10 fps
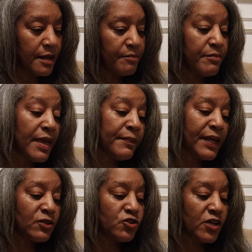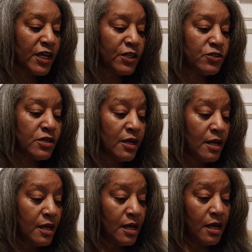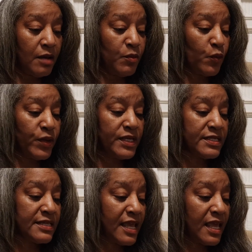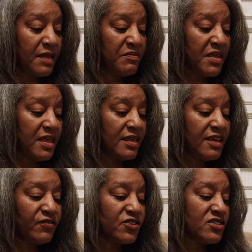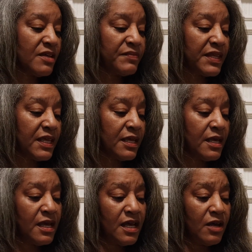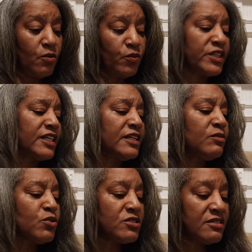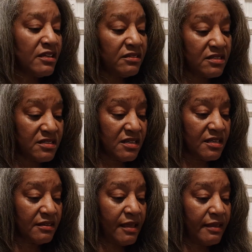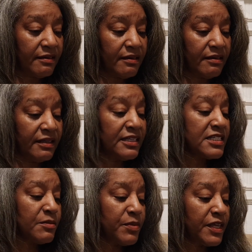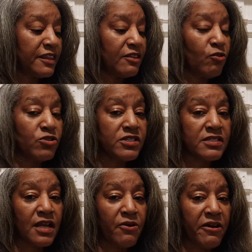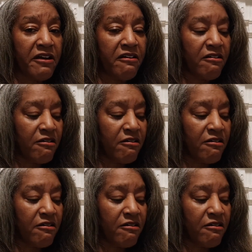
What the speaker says: Maybe I'll change Maria's name, give her something with a little more dignity, like Elizabeth or Sarah.